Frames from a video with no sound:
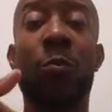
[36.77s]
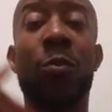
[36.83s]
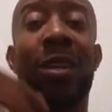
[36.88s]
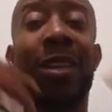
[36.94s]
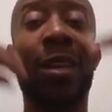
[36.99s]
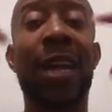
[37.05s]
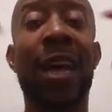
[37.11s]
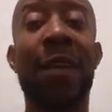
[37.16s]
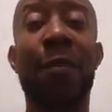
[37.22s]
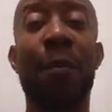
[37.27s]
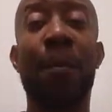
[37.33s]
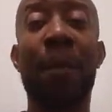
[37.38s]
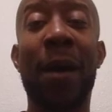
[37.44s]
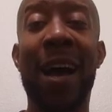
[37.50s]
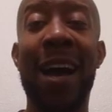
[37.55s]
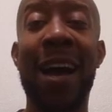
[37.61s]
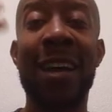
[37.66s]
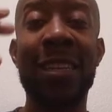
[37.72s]
And we could have a
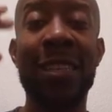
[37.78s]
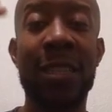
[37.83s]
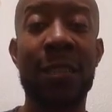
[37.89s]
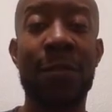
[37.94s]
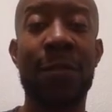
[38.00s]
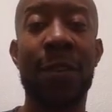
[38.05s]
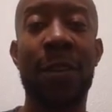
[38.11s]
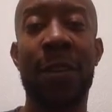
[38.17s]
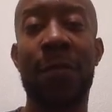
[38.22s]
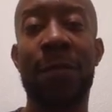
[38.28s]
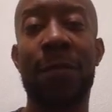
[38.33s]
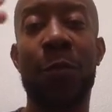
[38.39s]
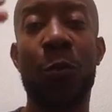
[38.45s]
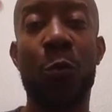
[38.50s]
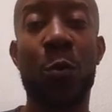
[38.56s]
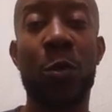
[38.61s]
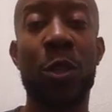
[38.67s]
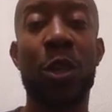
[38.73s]
positive
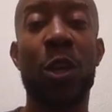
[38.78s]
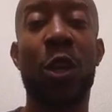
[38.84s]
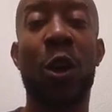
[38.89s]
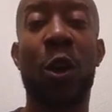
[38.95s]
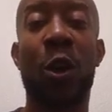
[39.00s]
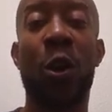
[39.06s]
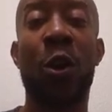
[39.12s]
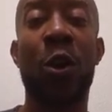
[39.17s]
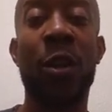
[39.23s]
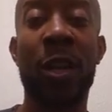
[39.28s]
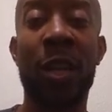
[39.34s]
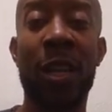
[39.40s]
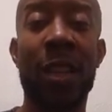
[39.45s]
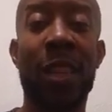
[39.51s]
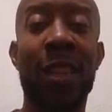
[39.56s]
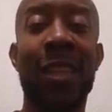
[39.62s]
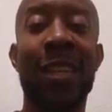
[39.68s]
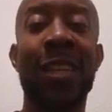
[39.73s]
influence on
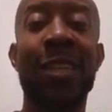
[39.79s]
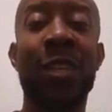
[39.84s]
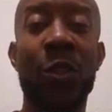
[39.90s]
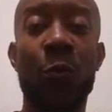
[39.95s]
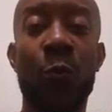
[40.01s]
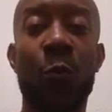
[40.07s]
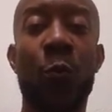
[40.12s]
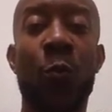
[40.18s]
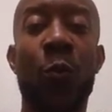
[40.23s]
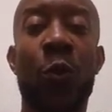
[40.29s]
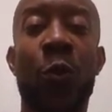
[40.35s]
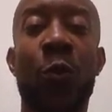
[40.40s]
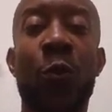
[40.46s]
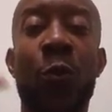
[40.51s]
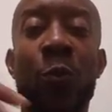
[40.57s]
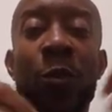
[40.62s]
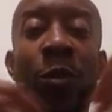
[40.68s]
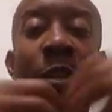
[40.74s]
this
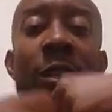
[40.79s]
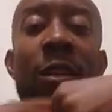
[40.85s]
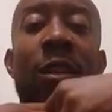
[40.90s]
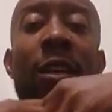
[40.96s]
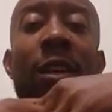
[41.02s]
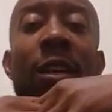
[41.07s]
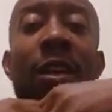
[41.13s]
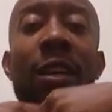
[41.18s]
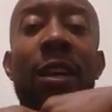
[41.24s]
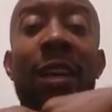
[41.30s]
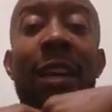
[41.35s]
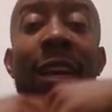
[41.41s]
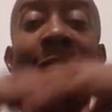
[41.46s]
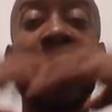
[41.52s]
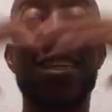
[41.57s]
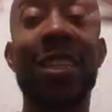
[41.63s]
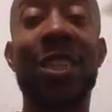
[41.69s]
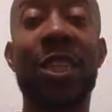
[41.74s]
world
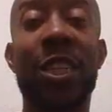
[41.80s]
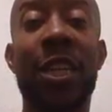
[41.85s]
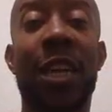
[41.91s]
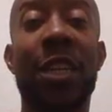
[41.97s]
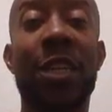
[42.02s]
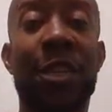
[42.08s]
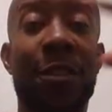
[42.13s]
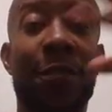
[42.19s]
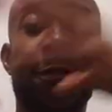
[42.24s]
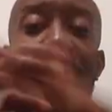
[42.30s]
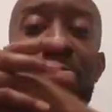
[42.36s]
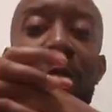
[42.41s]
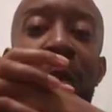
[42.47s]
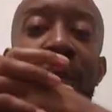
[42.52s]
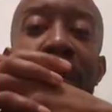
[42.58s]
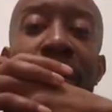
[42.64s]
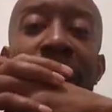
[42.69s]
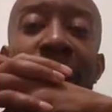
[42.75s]
and change it for
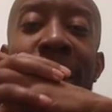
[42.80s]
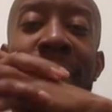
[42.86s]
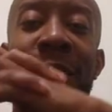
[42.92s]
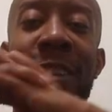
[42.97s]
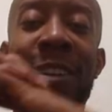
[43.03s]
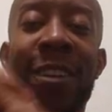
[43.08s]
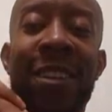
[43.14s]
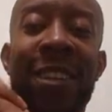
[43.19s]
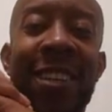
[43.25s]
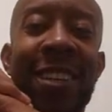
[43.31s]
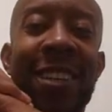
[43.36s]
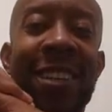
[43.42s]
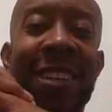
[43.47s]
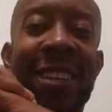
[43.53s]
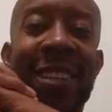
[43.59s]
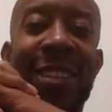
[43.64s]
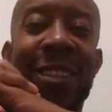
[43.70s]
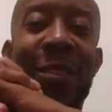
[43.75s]
the better.
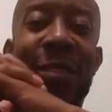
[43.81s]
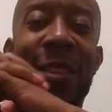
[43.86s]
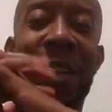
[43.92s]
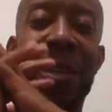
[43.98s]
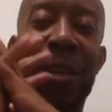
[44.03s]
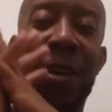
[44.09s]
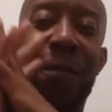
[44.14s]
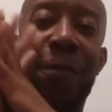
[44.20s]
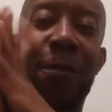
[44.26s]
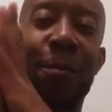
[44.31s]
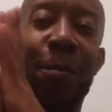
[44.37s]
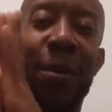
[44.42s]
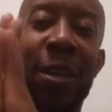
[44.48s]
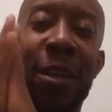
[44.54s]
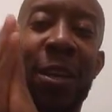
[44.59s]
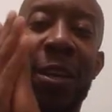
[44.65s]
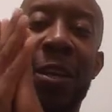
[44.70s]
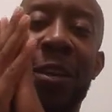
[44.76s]
So thank y'all for
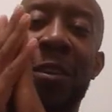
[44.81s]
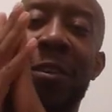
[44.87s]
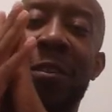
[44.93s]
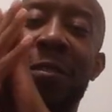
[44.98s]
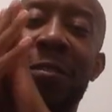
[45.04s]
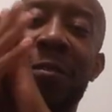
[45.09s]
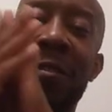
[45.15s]
being here.